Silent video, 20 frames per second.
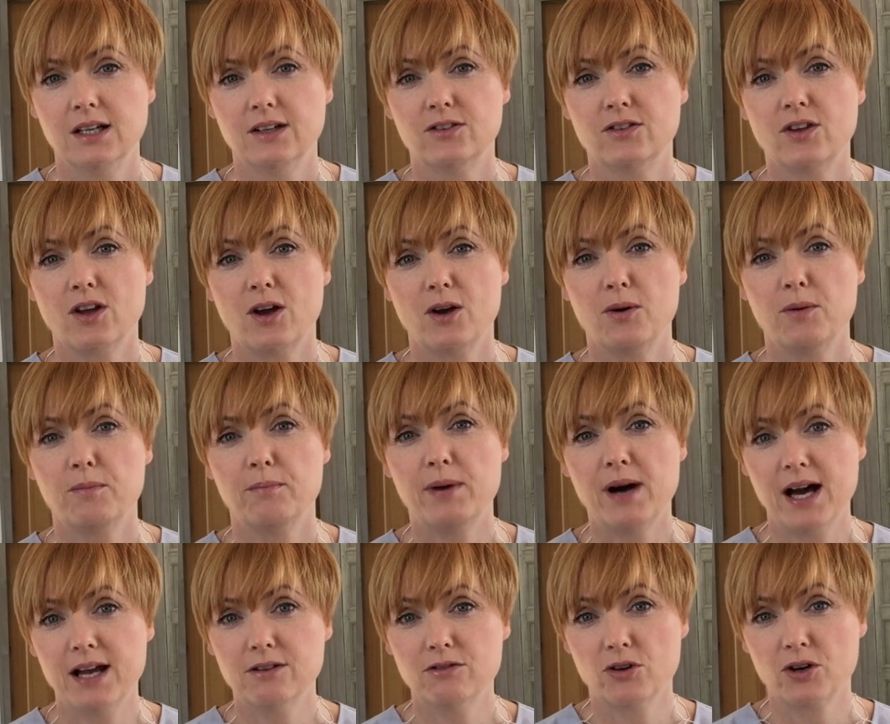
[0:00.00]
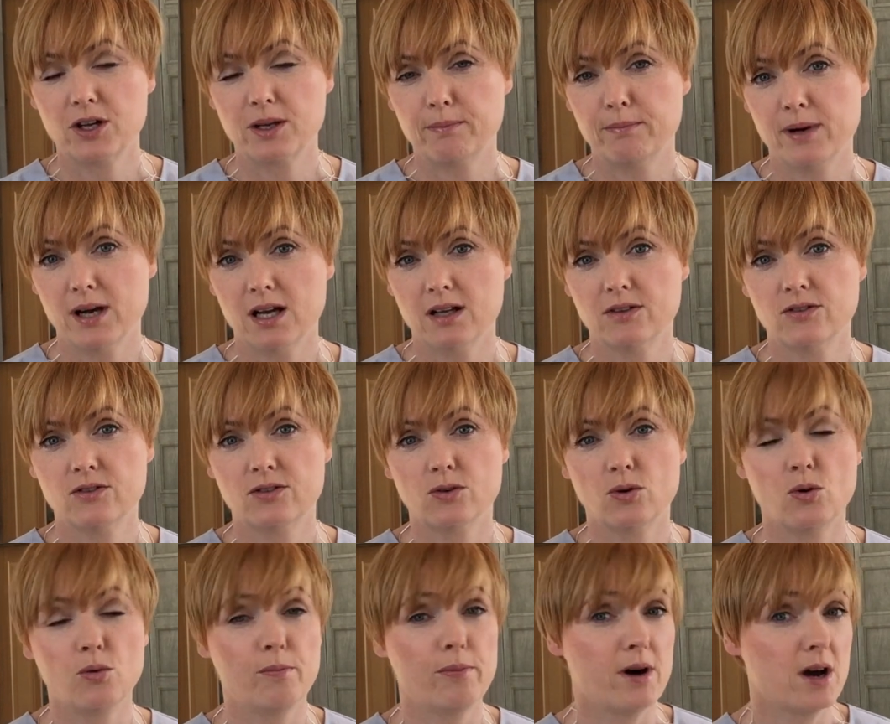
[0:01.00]
So Hyaluronic Buzz
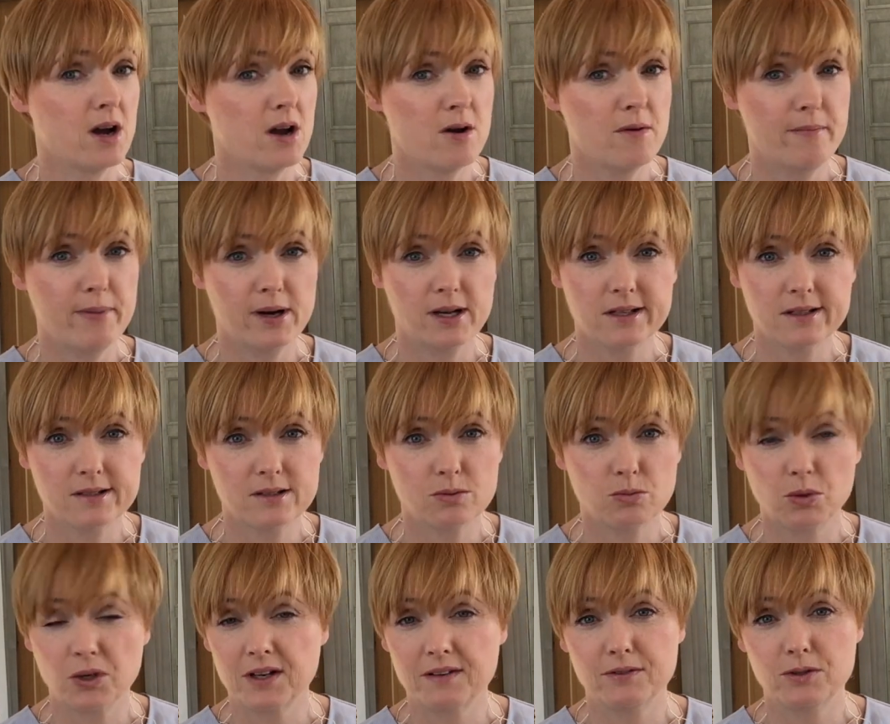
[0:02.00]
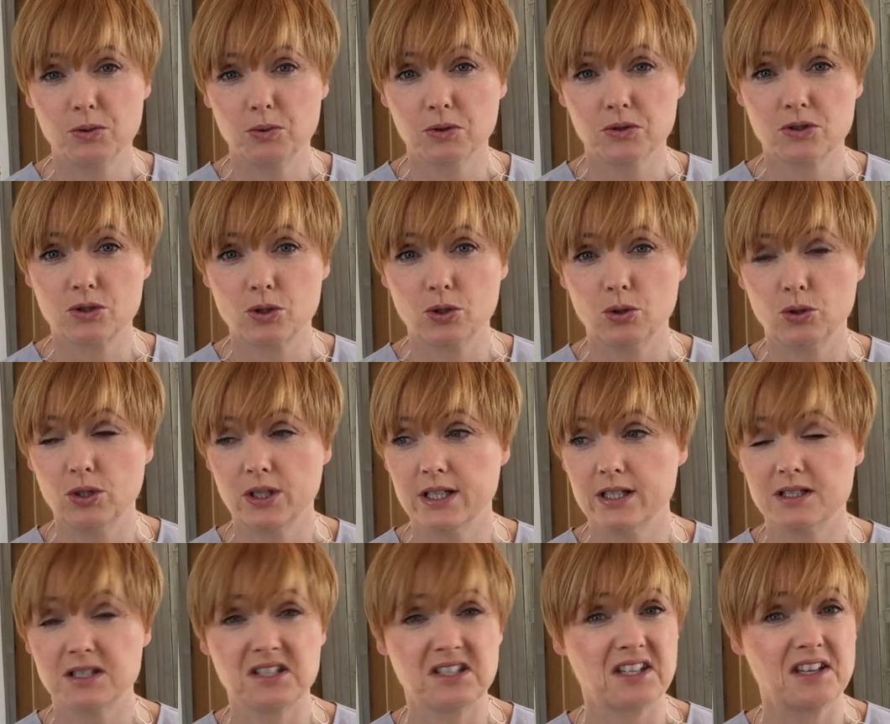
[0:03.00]
or BioBuzz, whatever you want to call
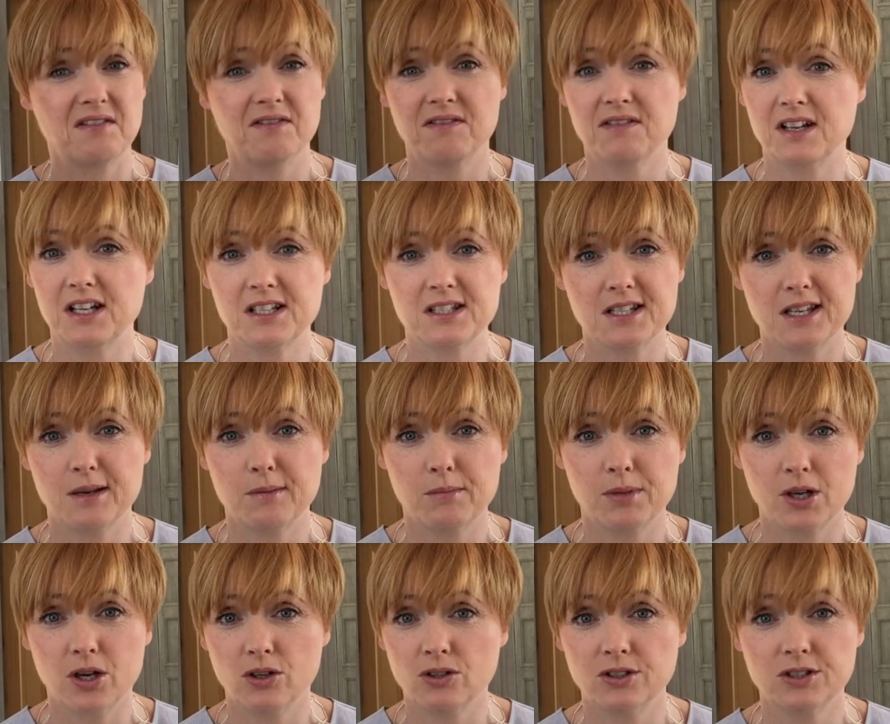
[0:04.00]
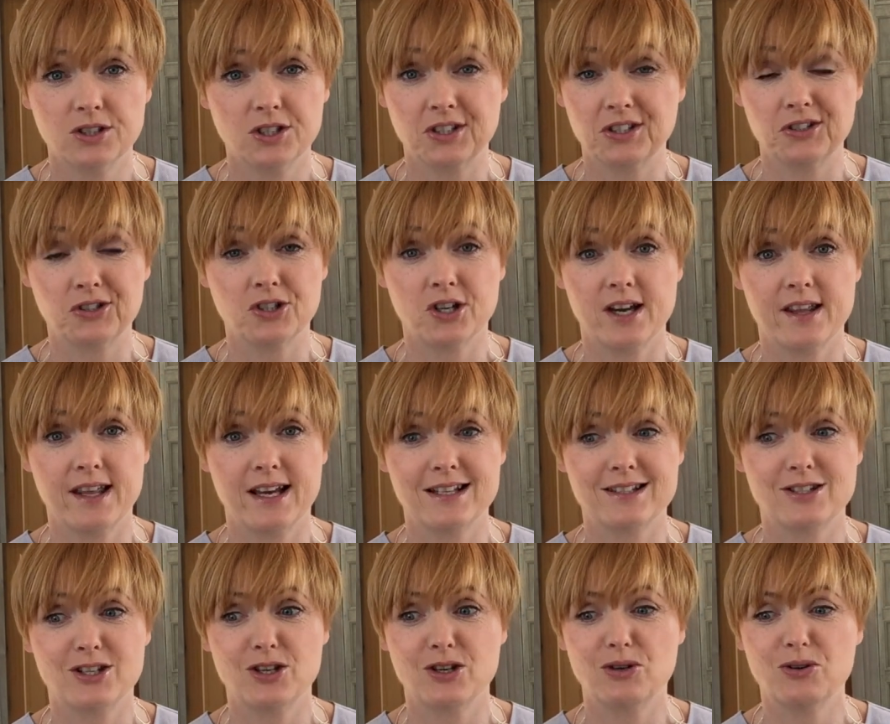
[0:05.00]
it, to Skinfinity and beyond, you can try
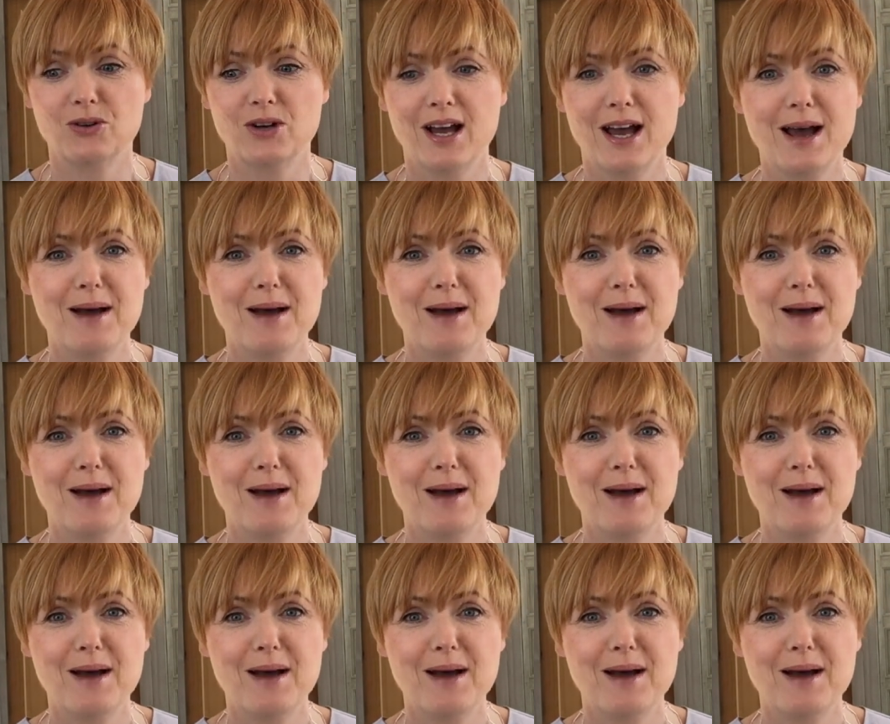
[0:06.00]
that too.